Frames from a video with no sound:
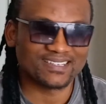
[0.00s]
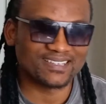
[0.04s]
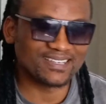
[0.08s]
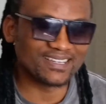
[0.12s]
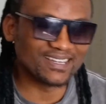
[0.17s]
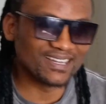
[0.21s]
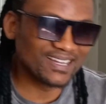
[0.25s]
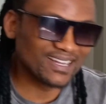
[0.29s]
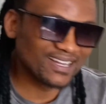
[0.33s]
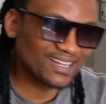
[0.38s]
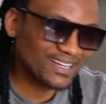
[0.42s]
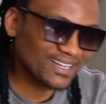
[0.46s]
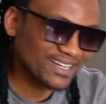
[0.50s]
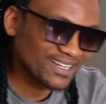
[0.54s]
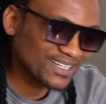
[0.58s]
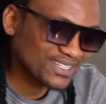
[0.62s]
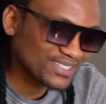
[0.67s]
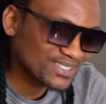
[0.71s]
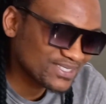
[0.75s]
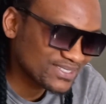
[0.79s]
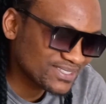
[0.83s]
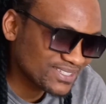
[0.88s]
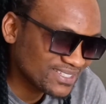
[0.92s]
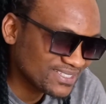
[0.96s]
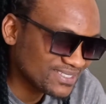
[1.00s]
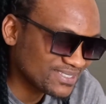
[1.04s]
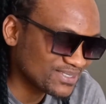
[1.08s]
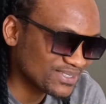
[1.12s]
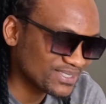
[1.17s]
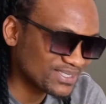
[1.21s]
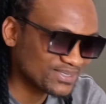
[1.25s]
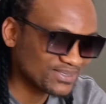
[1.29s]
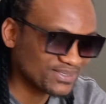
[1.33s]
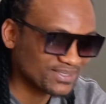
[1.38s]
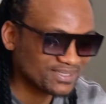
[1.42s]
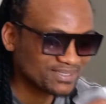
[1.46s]
you. That's
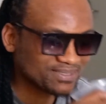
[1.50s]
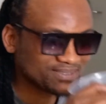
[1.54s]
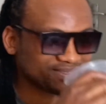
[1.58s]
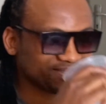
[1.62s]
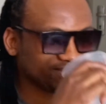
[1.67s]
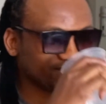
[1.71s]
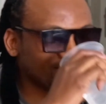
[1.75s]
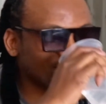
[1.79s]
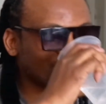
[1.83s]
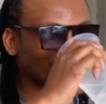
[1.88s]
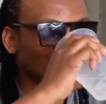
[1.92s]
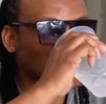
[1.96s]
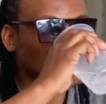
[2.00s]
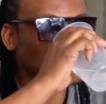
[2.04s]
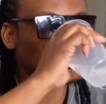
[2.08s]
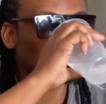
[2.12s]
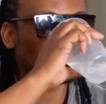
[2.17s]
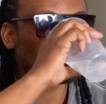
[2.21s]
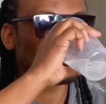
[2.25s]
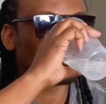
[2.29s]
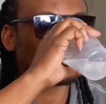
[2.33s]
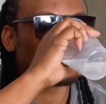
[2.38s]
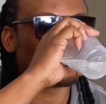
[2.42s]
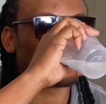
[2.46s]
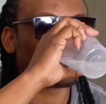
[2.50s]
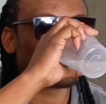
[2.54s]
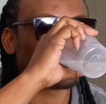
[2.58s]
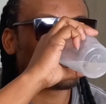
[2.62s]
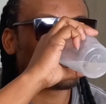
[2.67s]
the thing, man. We're not on